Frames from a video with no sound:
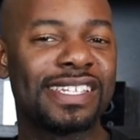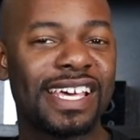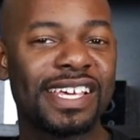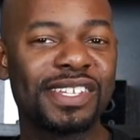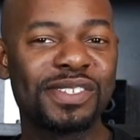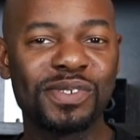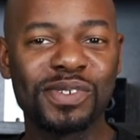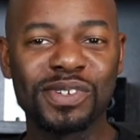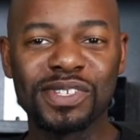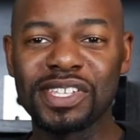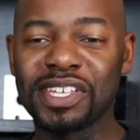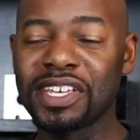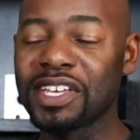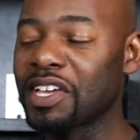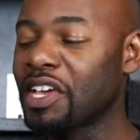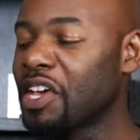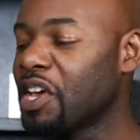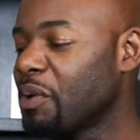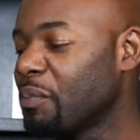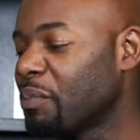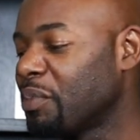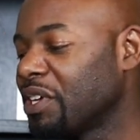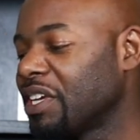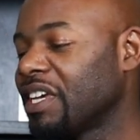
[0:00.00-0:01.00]
and that sort of thing.
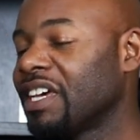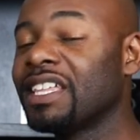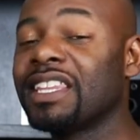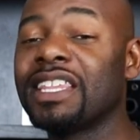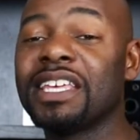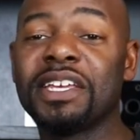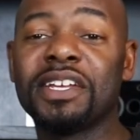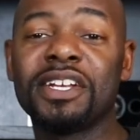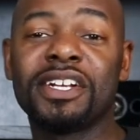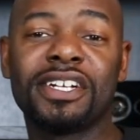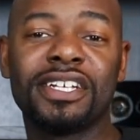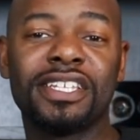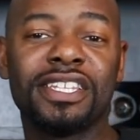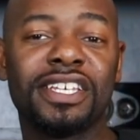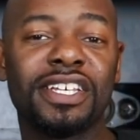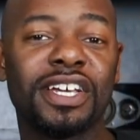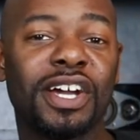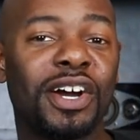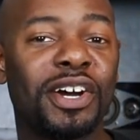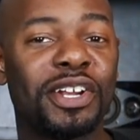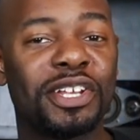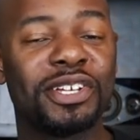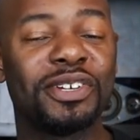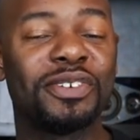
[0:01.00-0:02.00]
But yeah, they are in the
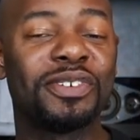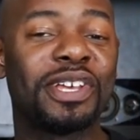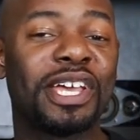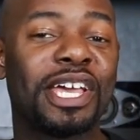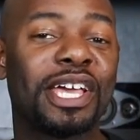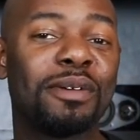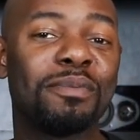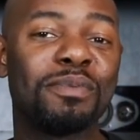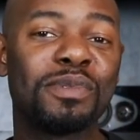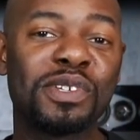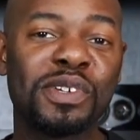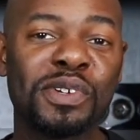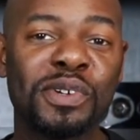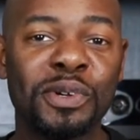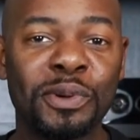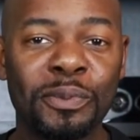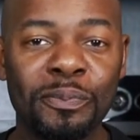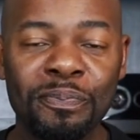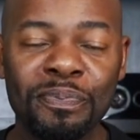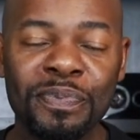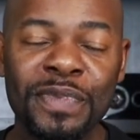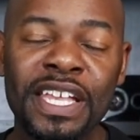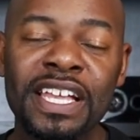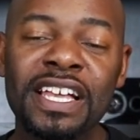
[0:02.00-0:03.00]
audio game too.
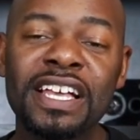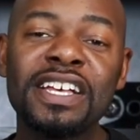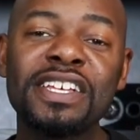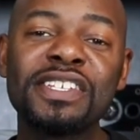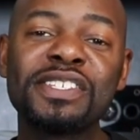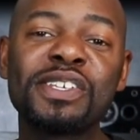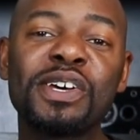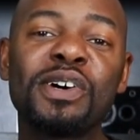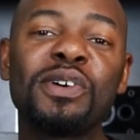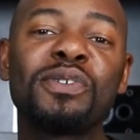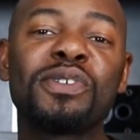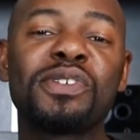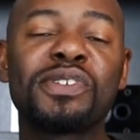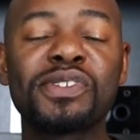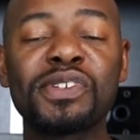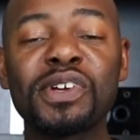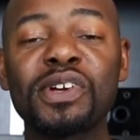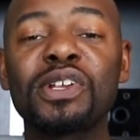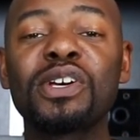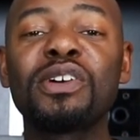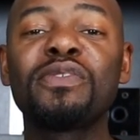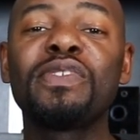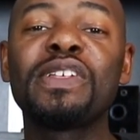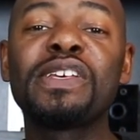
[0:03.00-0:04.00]
So to
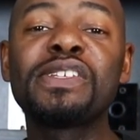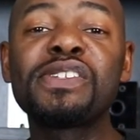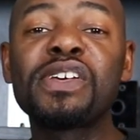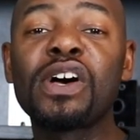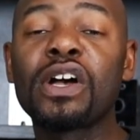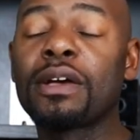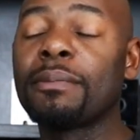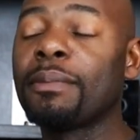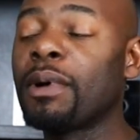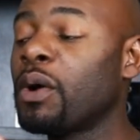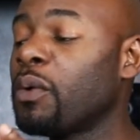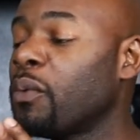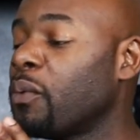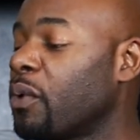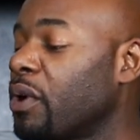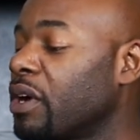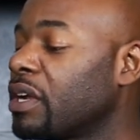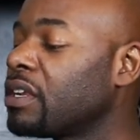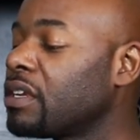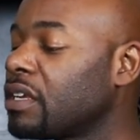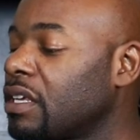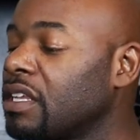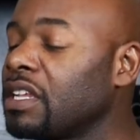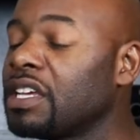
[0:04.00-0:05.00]
start off, let's talk about
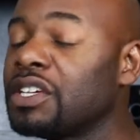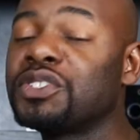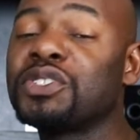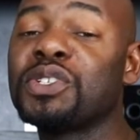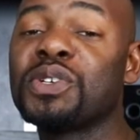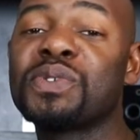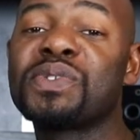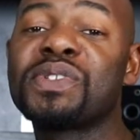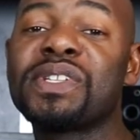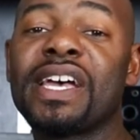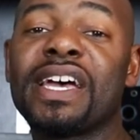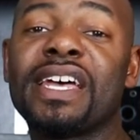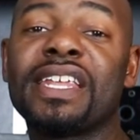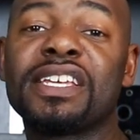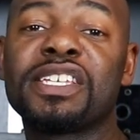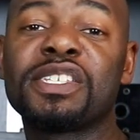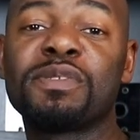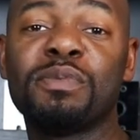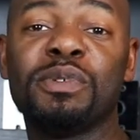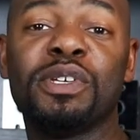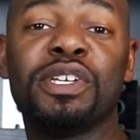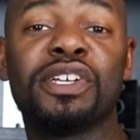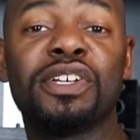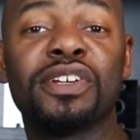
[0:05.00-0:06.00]
what an electrostatic
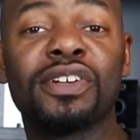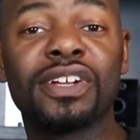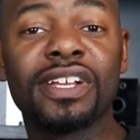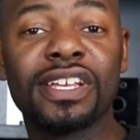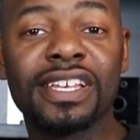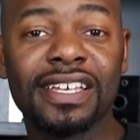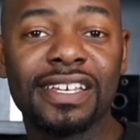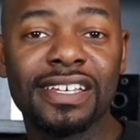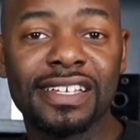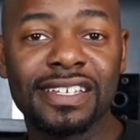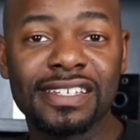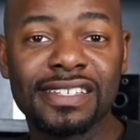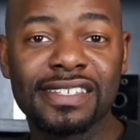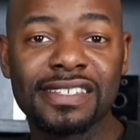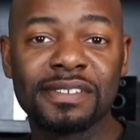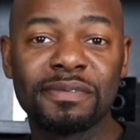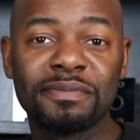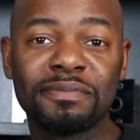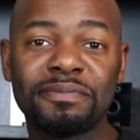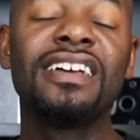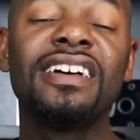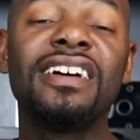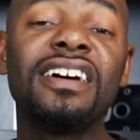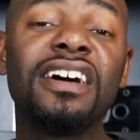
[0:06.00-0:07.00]
speaker is.
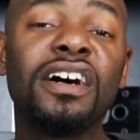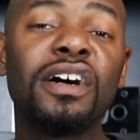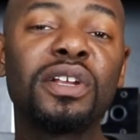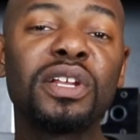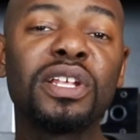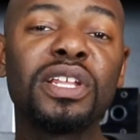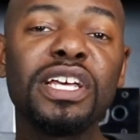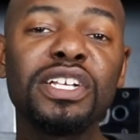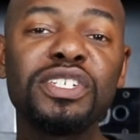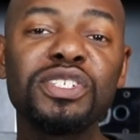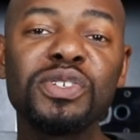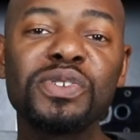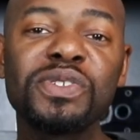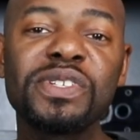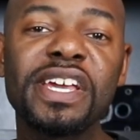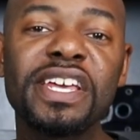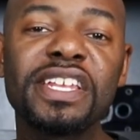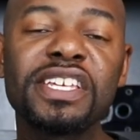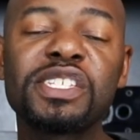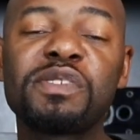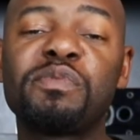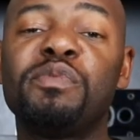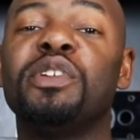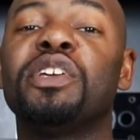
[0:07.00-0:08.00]
An
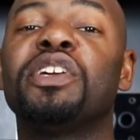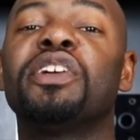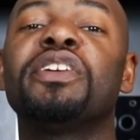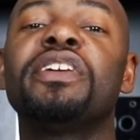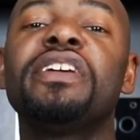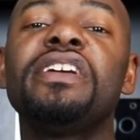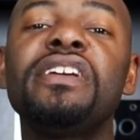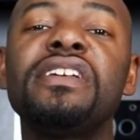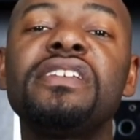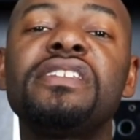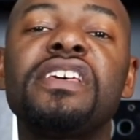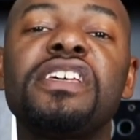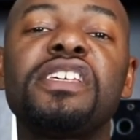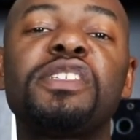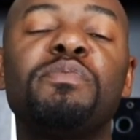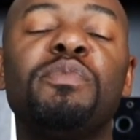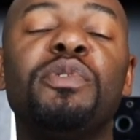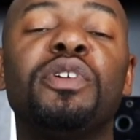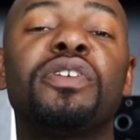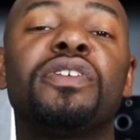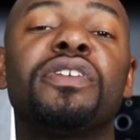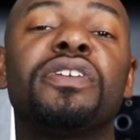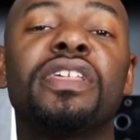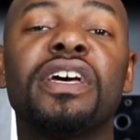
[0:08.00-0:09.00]
electrostatic speaker is a
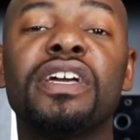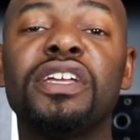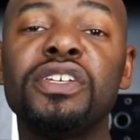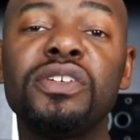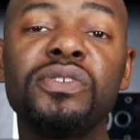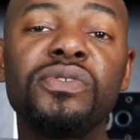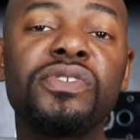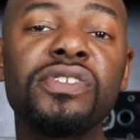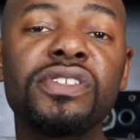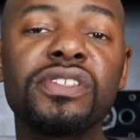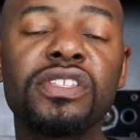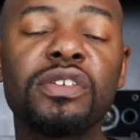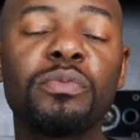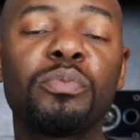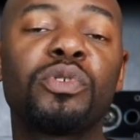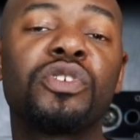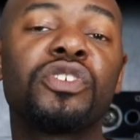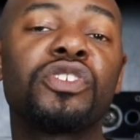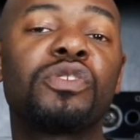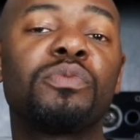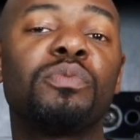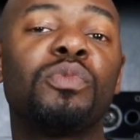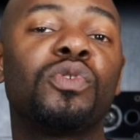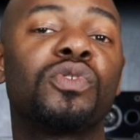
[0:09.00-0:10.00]
speaker that uses the
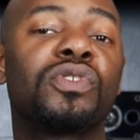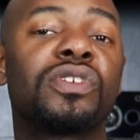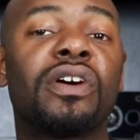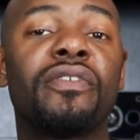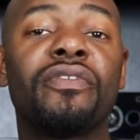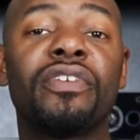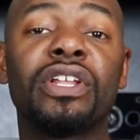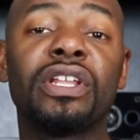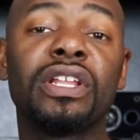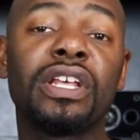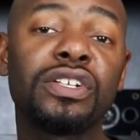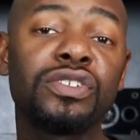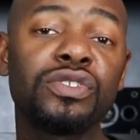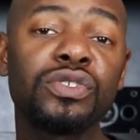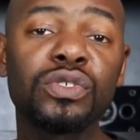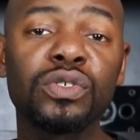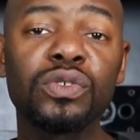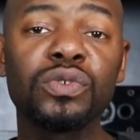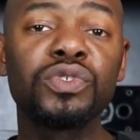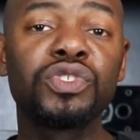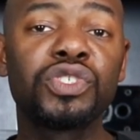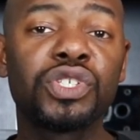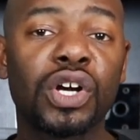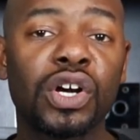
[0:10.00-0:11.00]
principles of
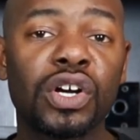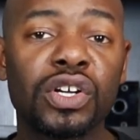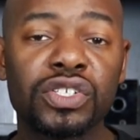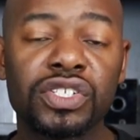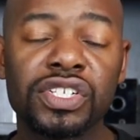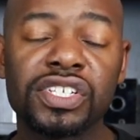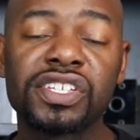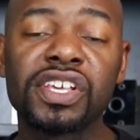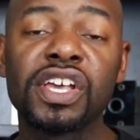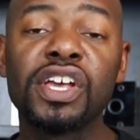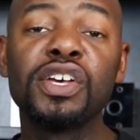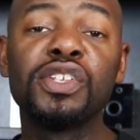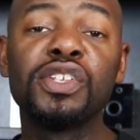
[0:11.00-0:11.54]
electrical charges